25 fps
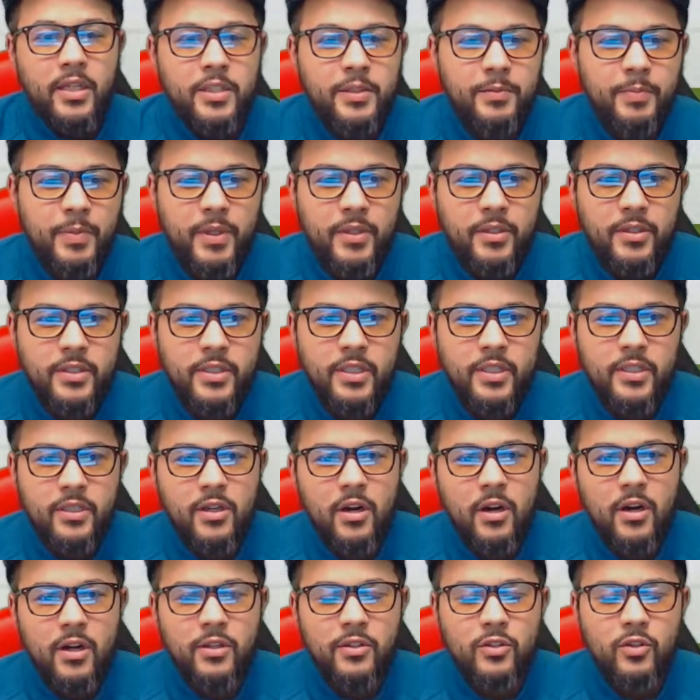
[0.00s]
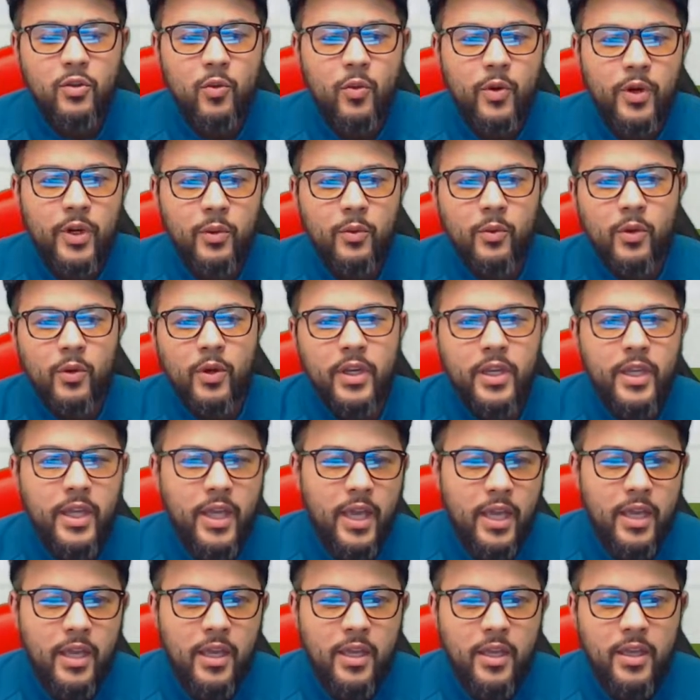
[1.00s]
Peterson card
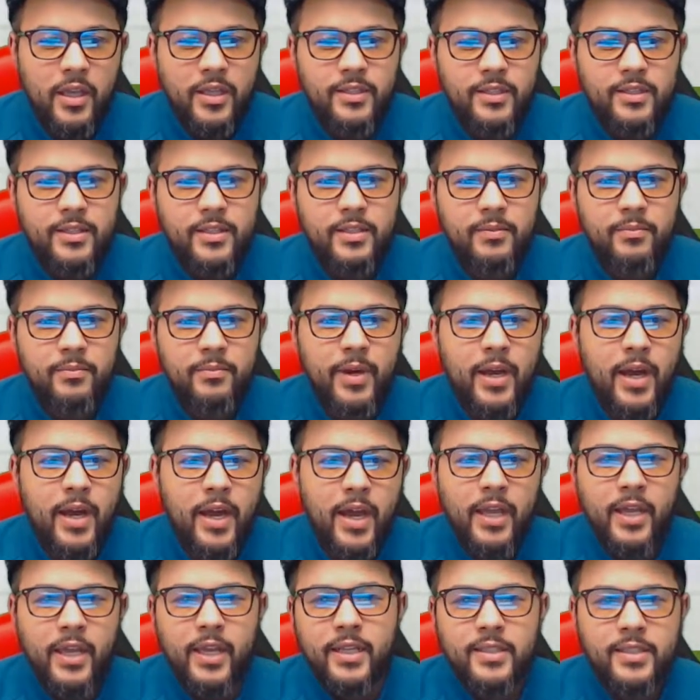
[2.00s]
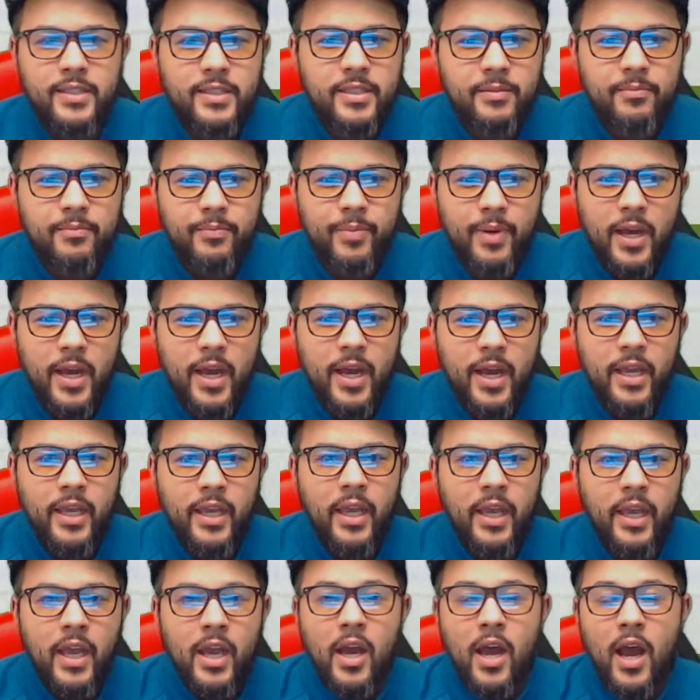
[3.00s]
21k instant buy instant buy
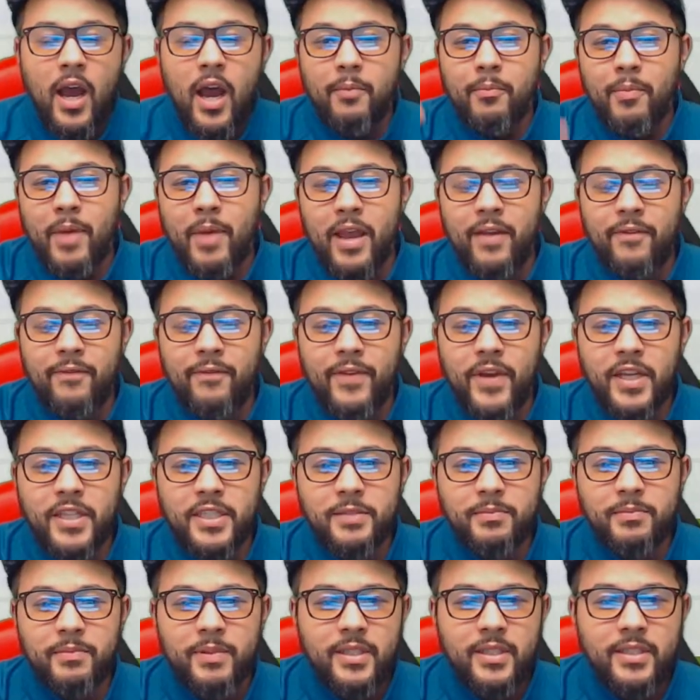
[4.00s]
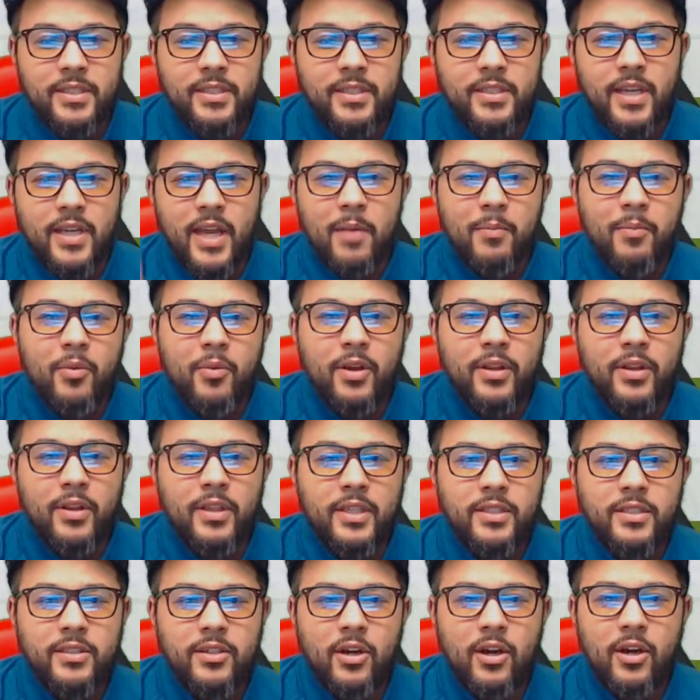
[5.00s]
my investments I bought
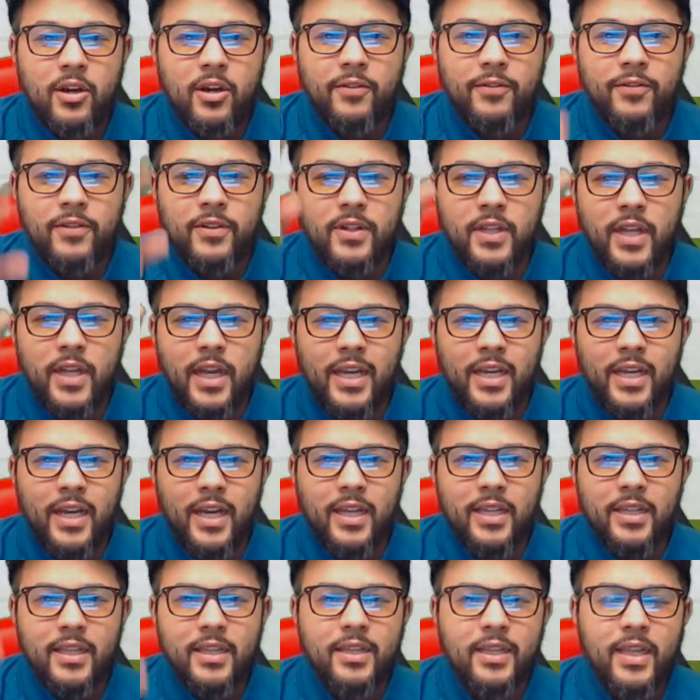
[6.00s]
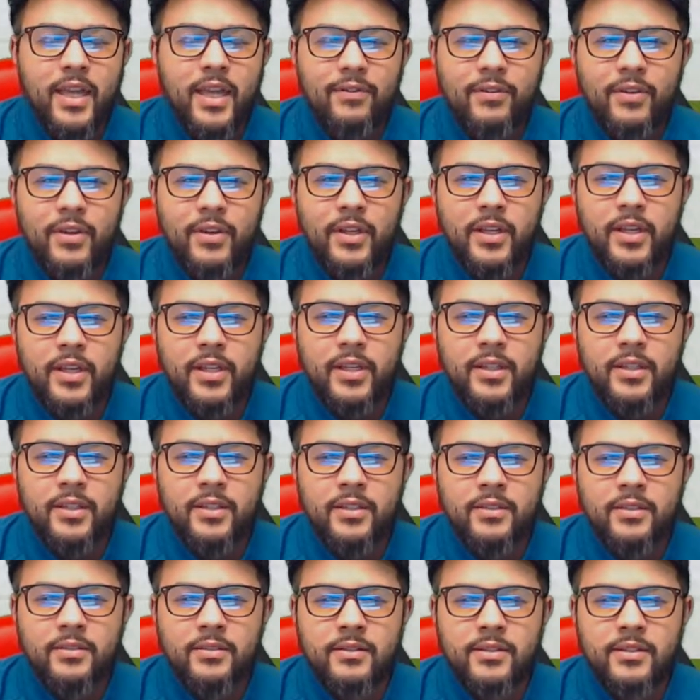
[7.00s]
this card for like
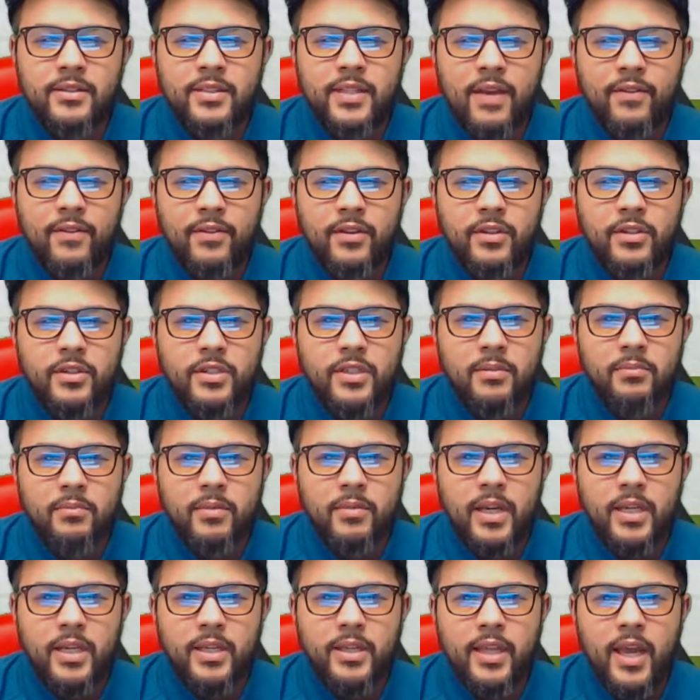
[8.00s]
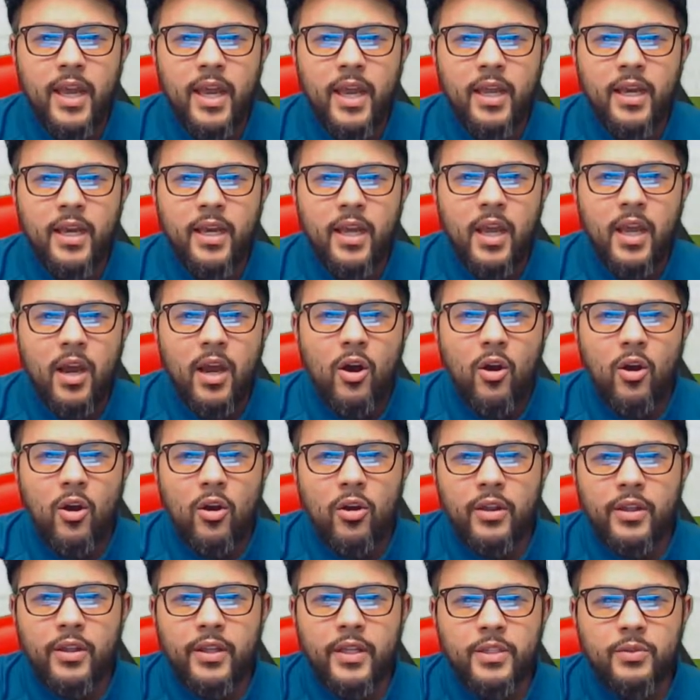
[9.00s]
11 7 or something like that
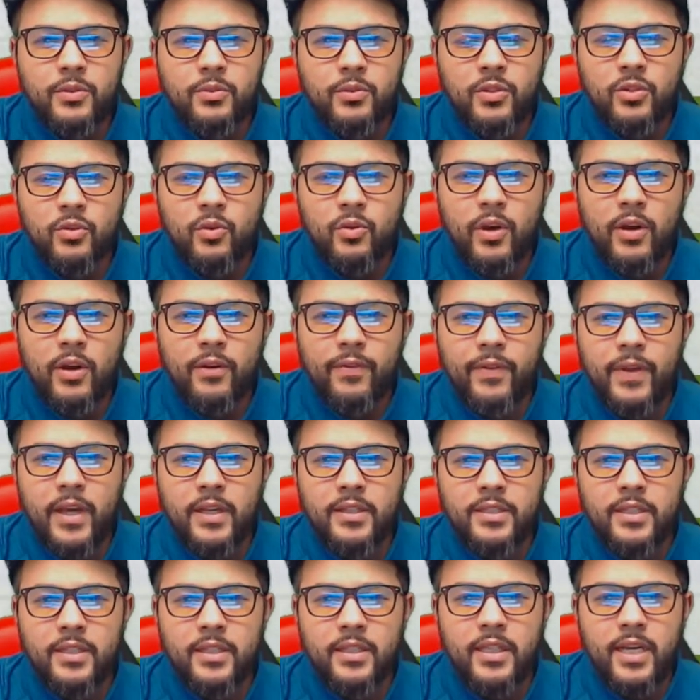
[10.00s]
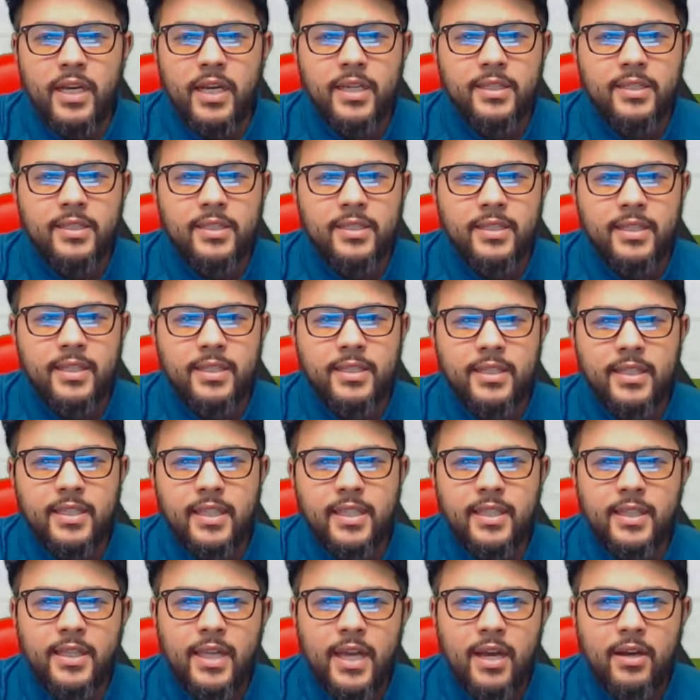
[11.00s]
all of these were 12,000 less
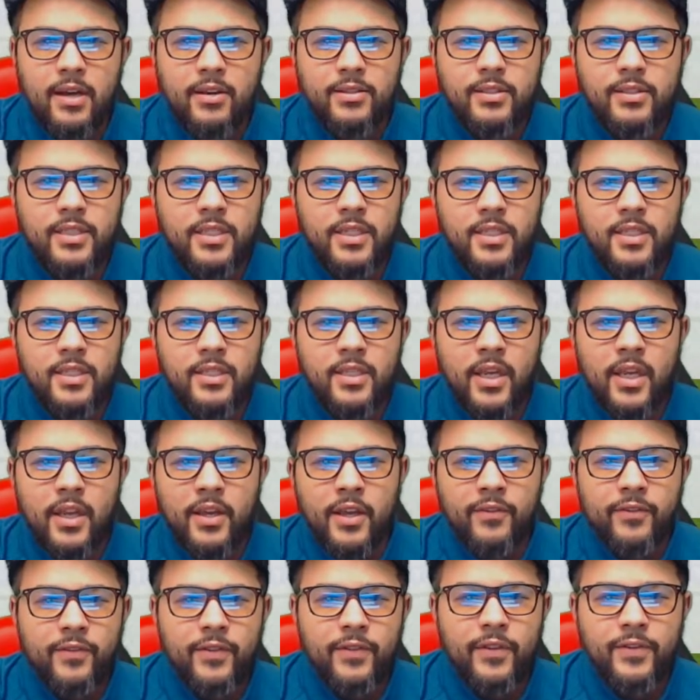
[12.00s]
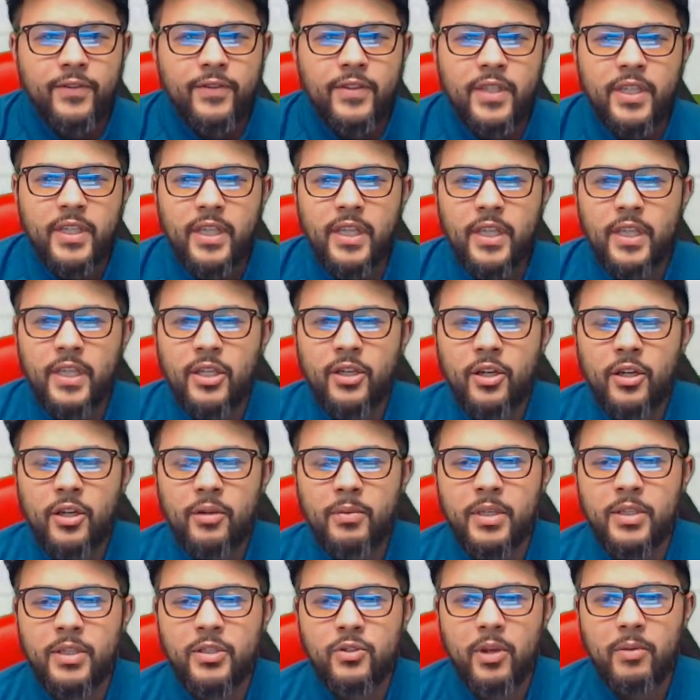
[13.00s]
16,000 15 you know what I
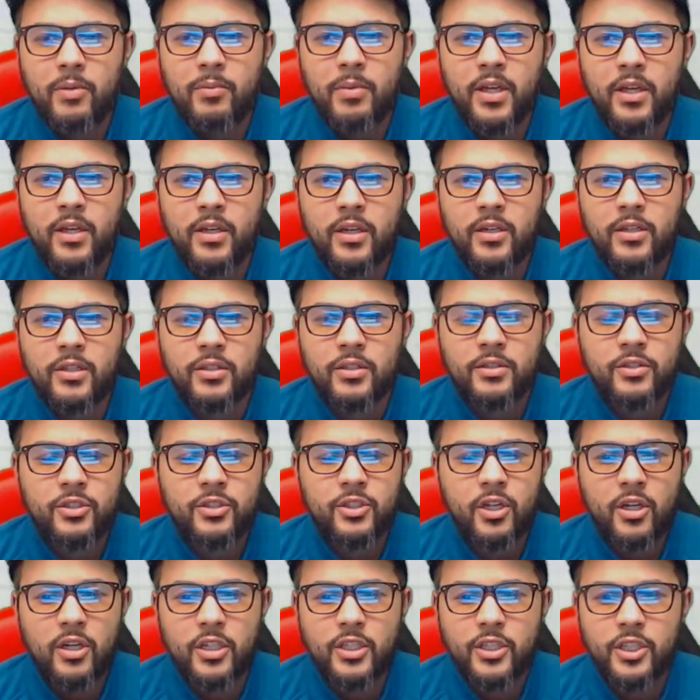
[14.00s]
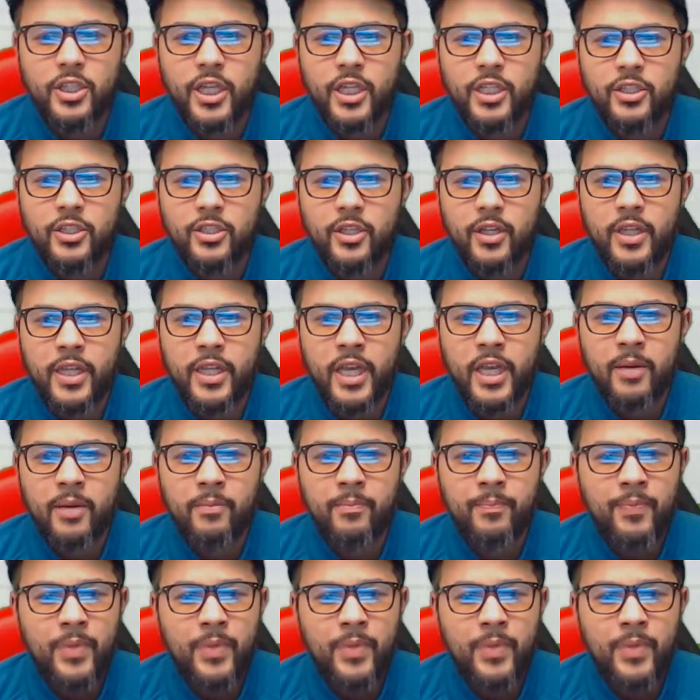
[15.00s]
mean so I made a good chunk of change on them